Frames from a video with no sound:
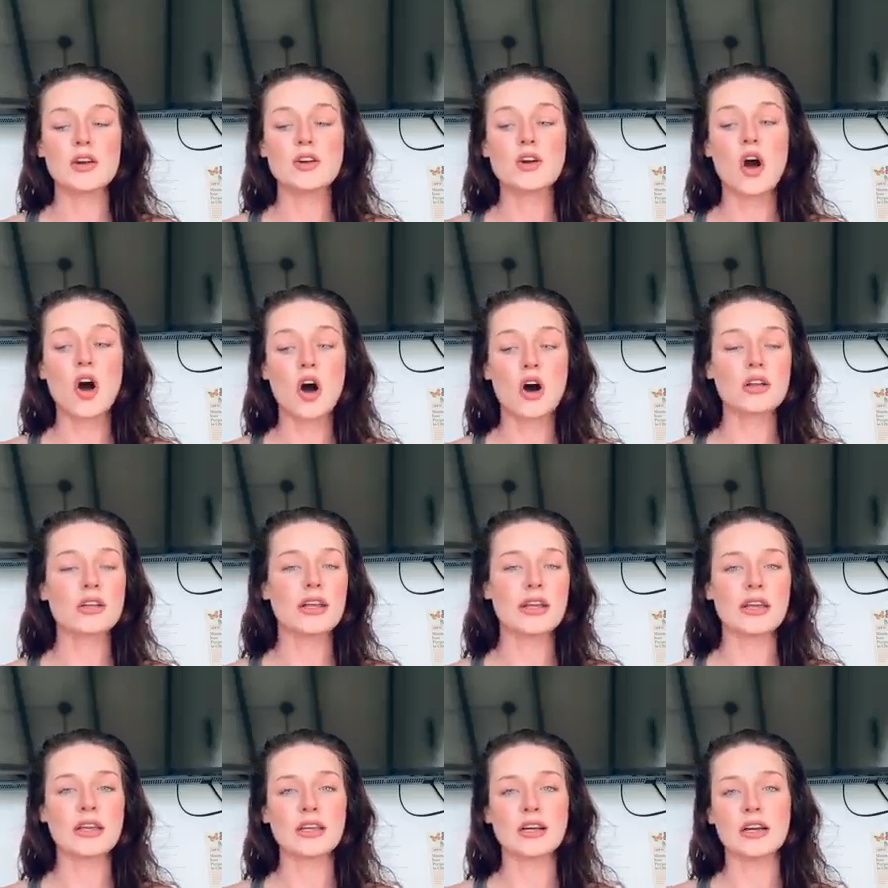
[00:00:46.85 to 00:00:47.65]

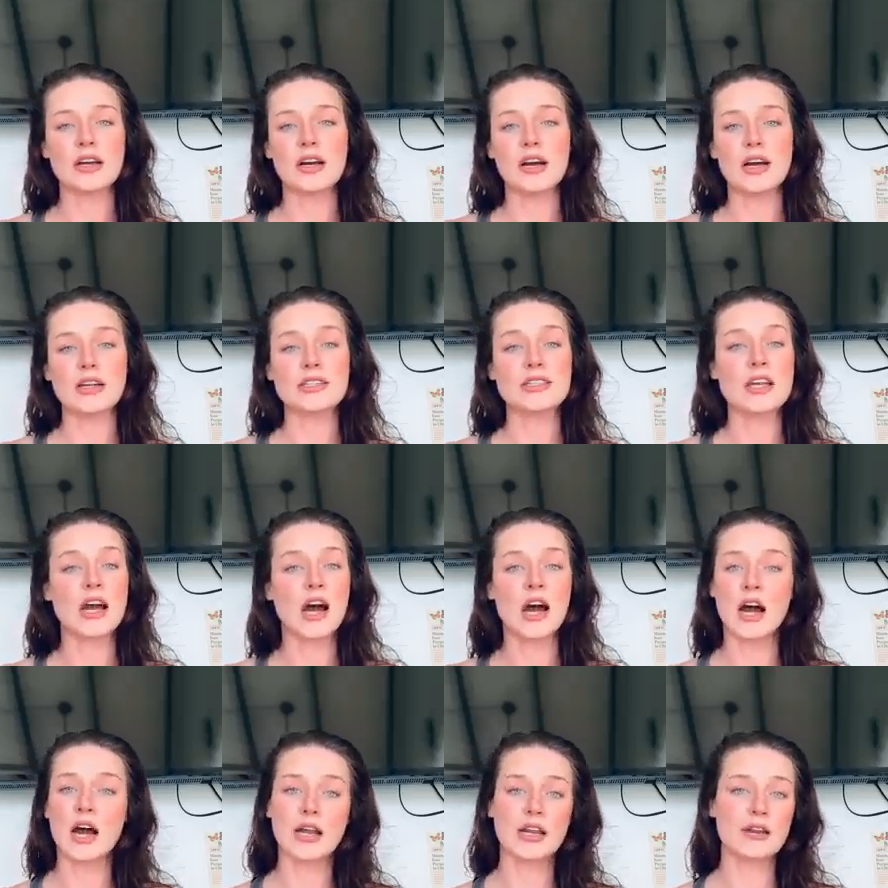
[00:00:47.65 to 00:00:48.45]
calling a
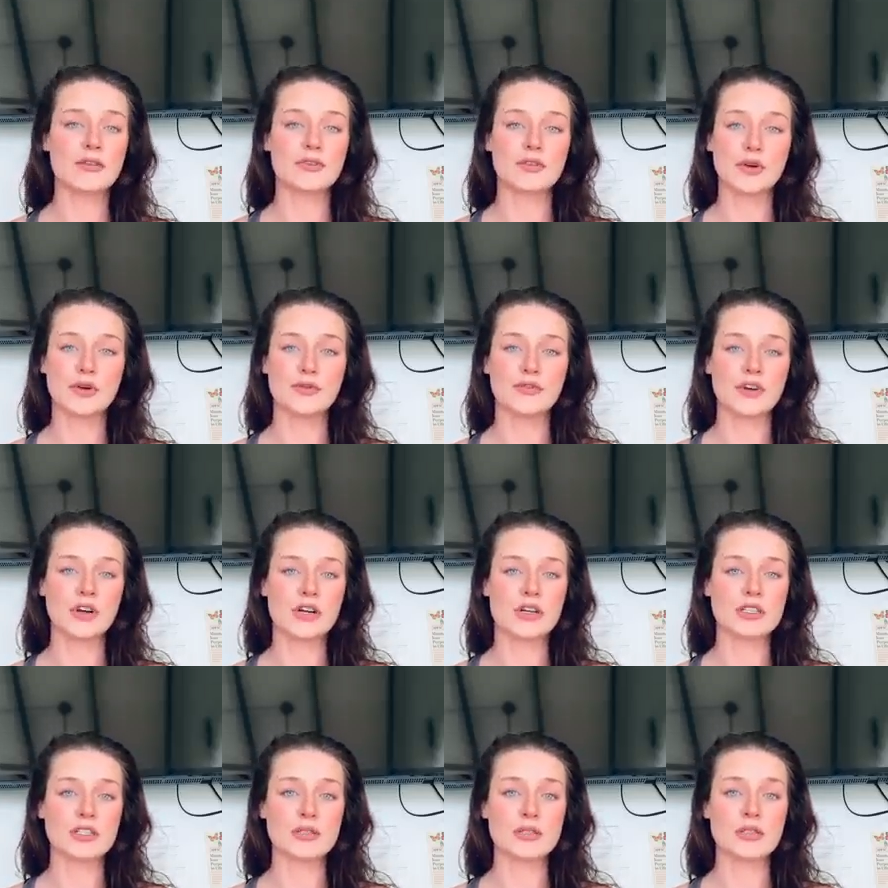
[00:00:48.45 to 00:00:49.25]
ton of
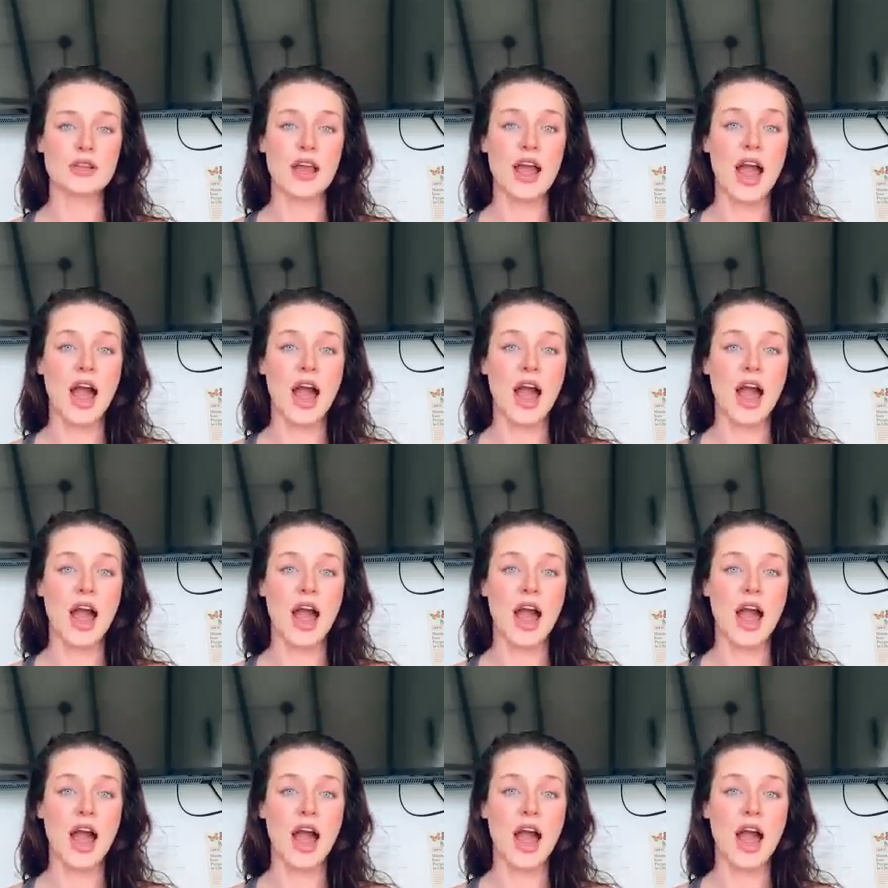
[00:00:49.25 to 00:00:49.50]
roofers,